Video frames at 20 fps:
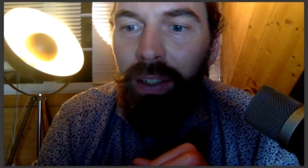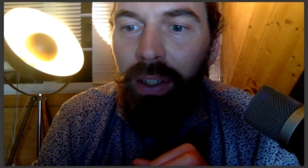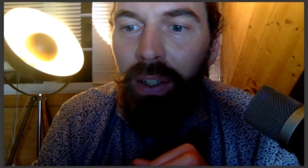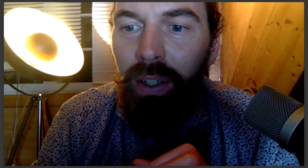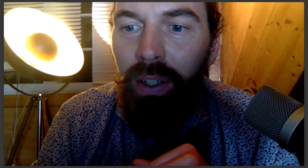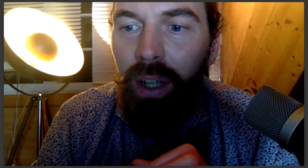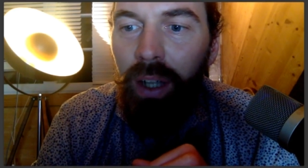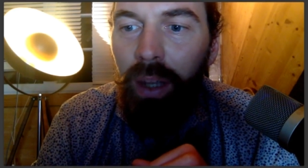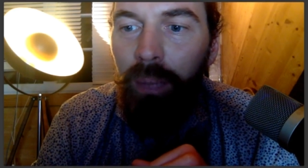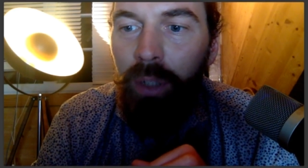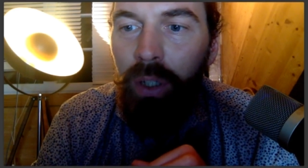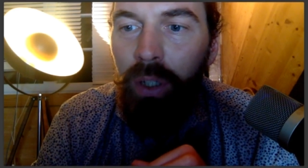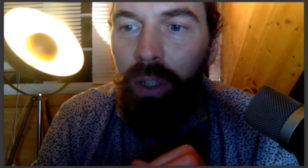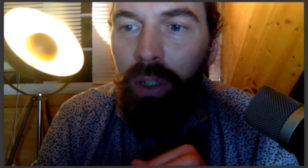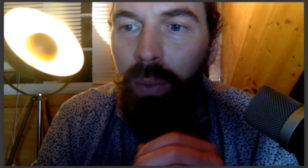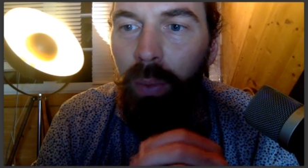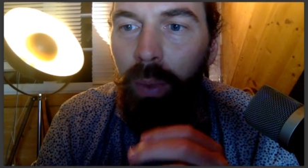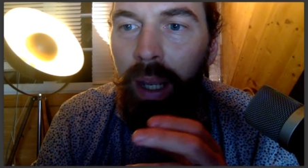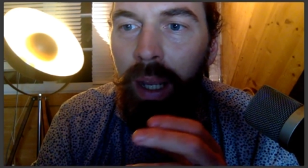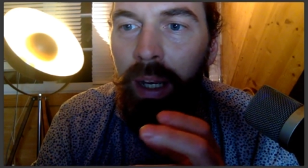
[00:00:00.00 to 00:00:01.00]
Good. I'm
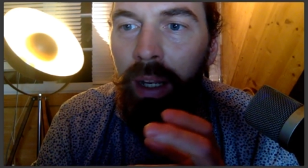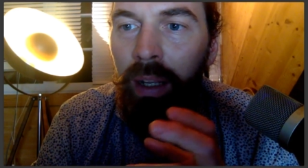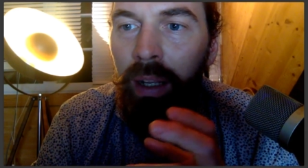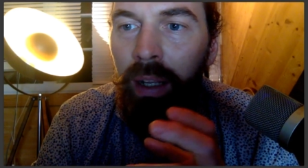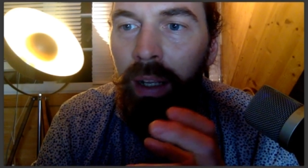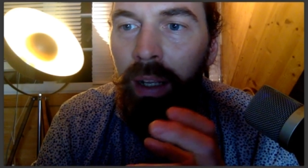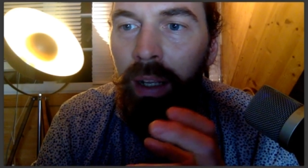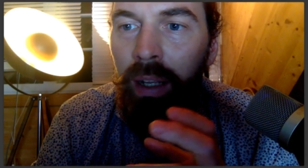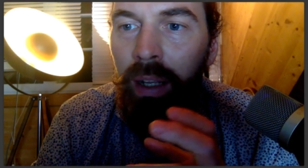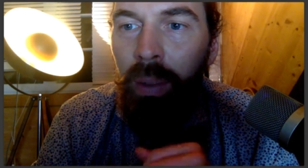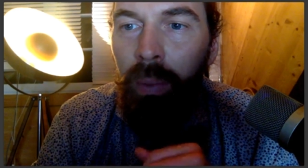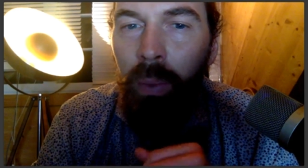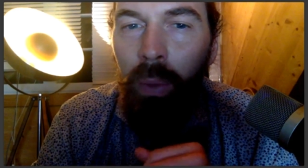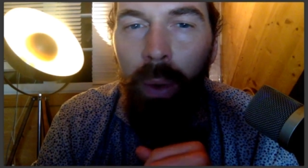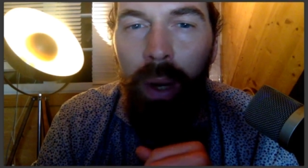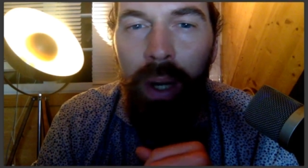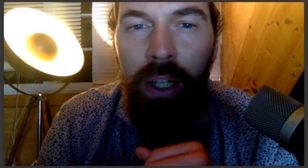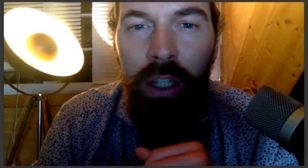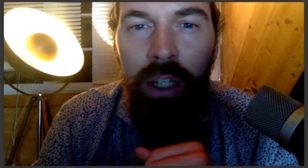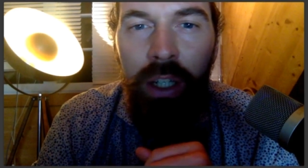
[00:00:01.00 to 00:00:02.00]
just waiting for
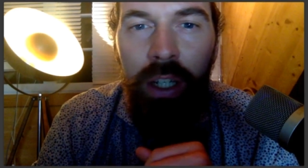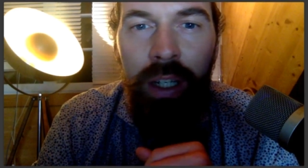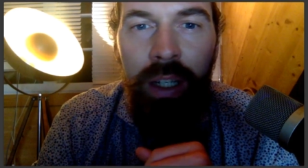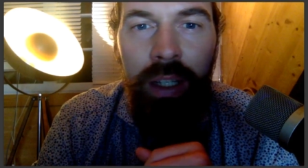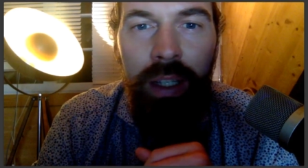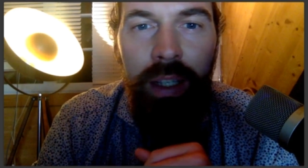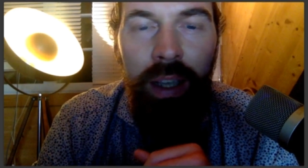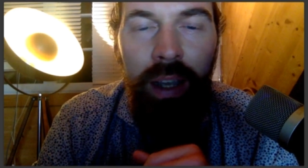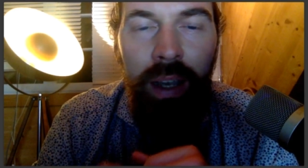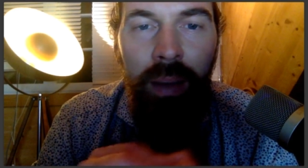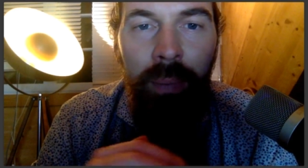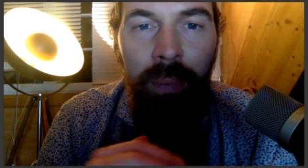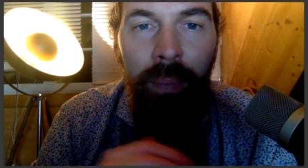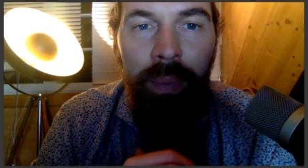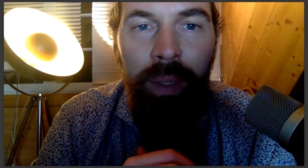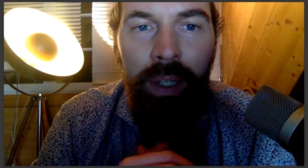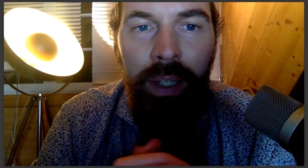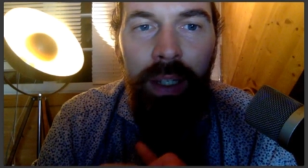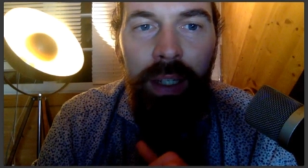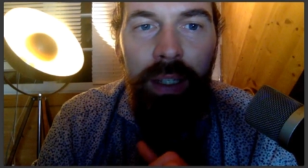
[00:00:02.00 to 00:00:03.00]
some questions.
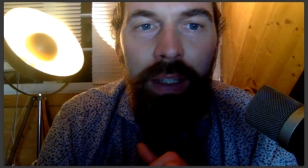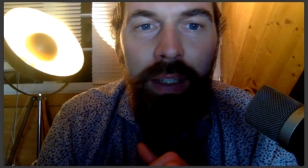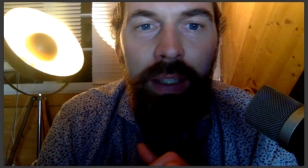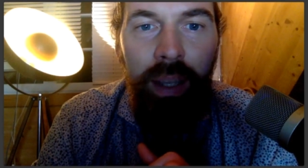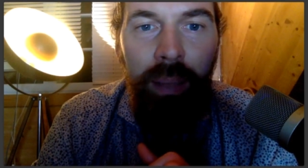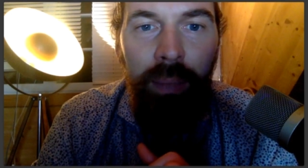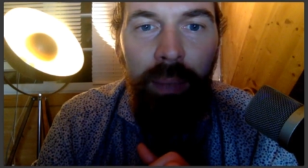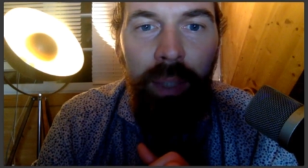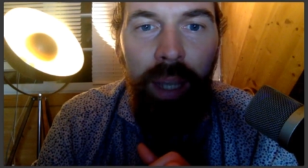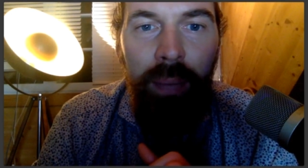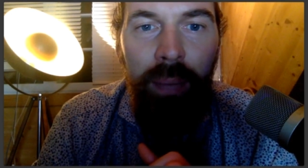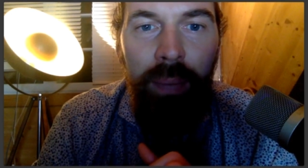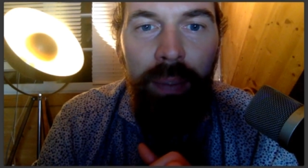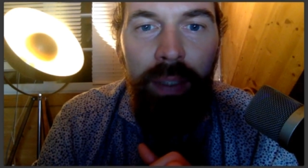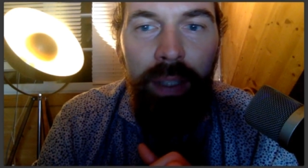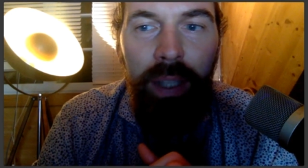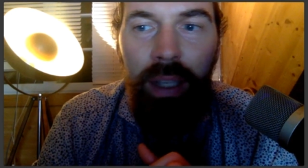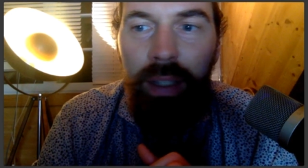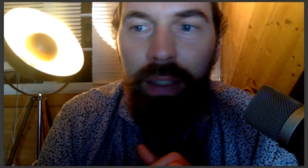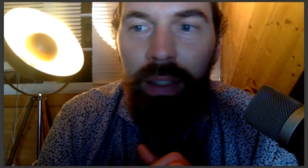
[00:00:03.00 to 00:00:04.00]

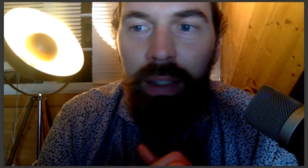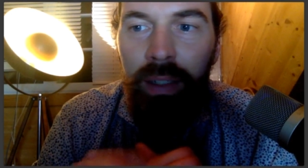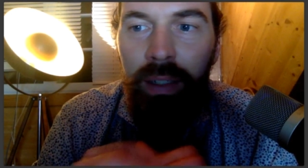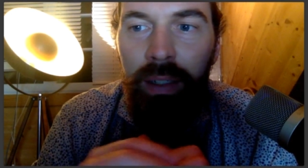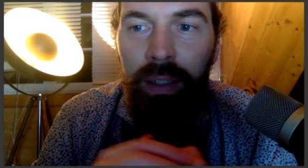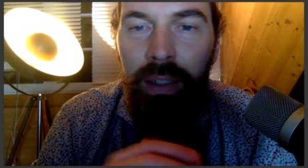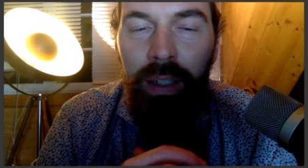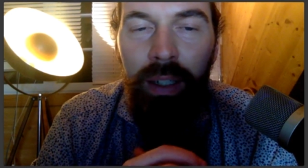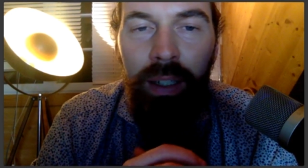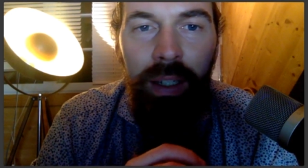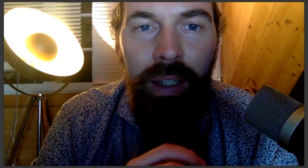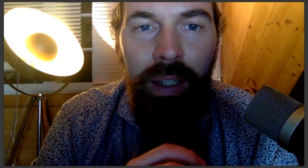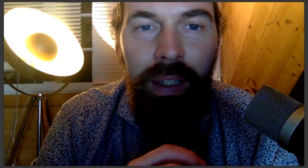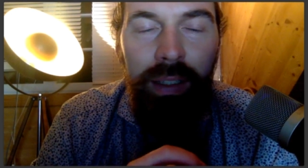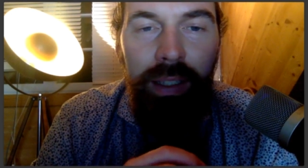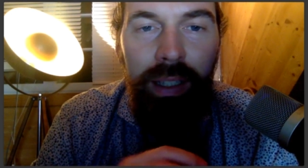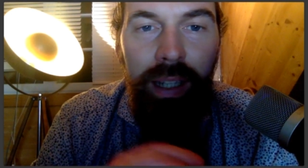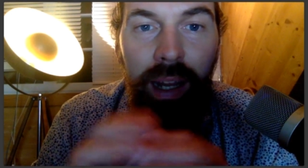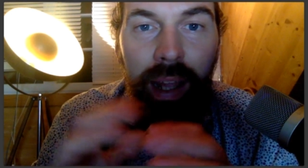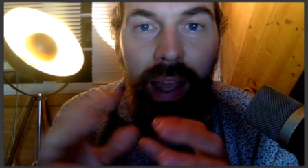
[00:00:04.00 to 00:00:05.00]
Sometimes there's a
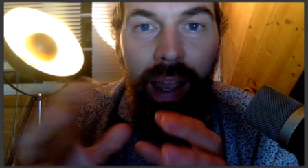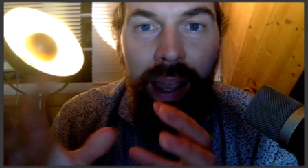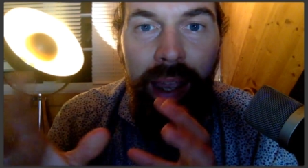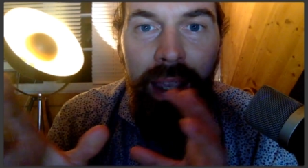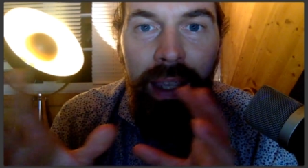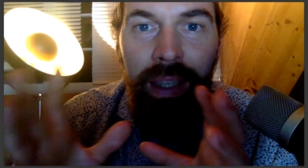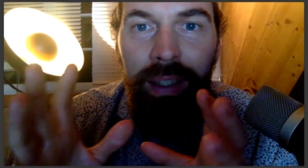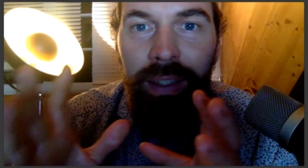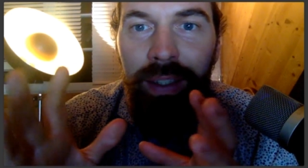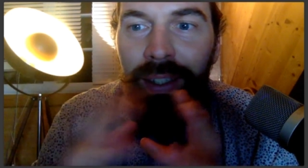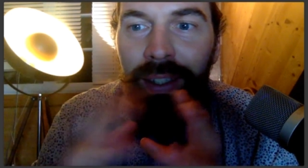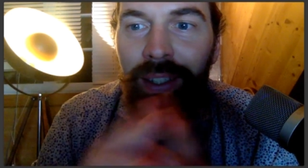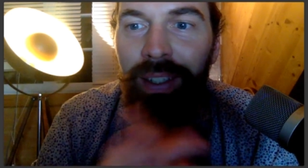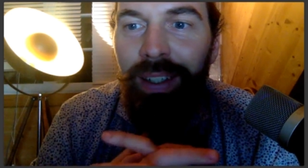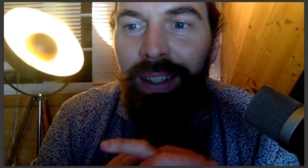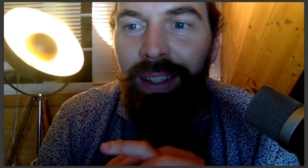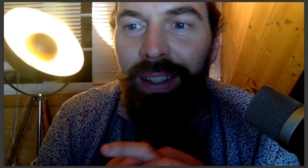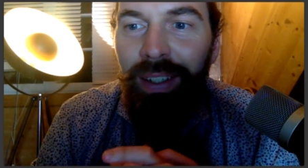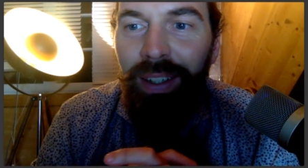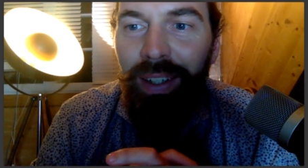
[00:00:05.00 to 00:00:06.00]
delay
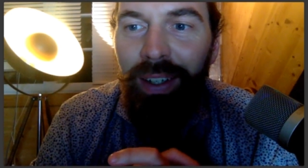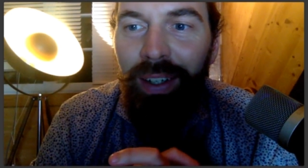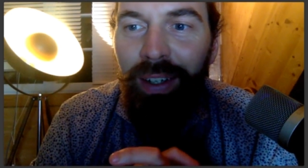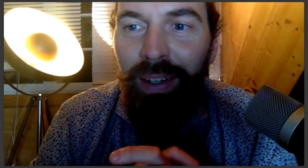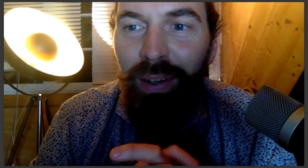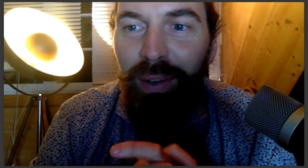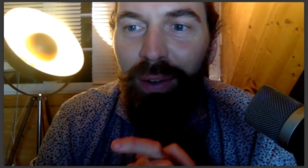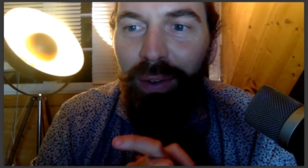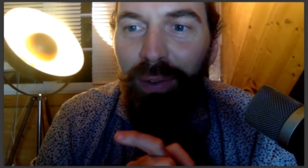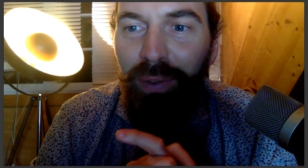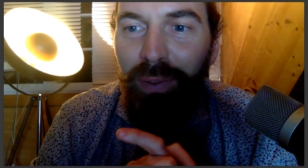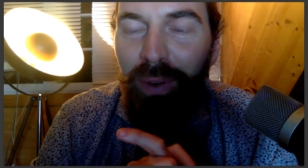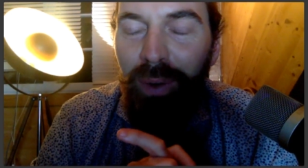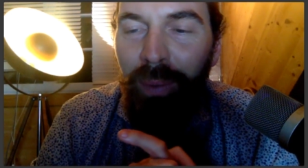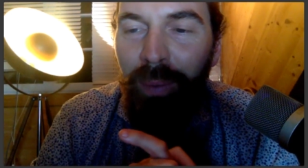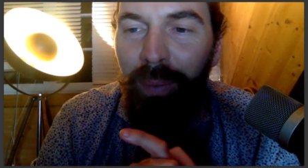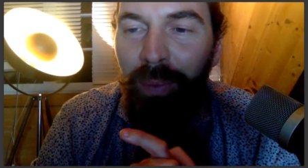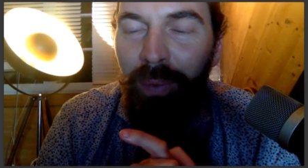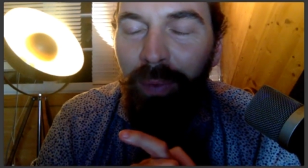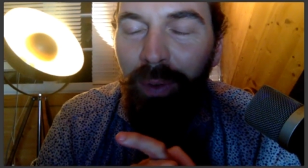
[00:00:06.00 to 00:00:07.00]

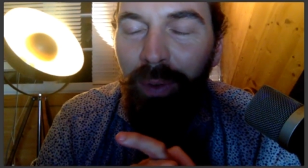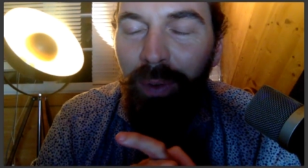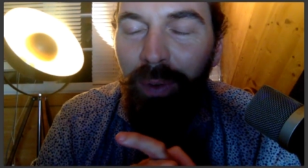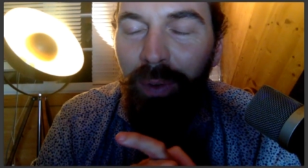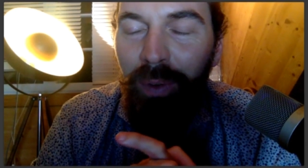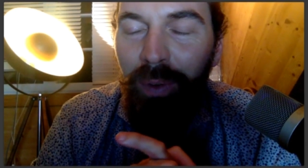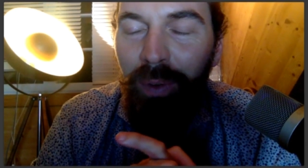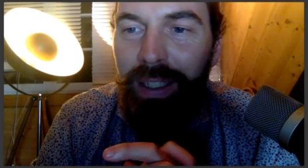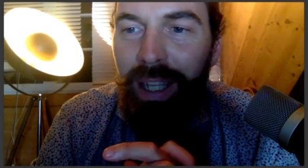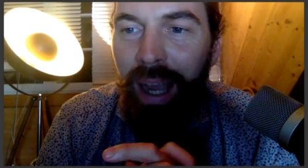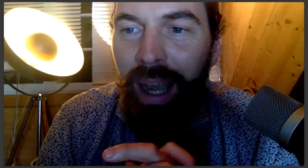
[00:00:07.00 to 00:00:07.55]
from the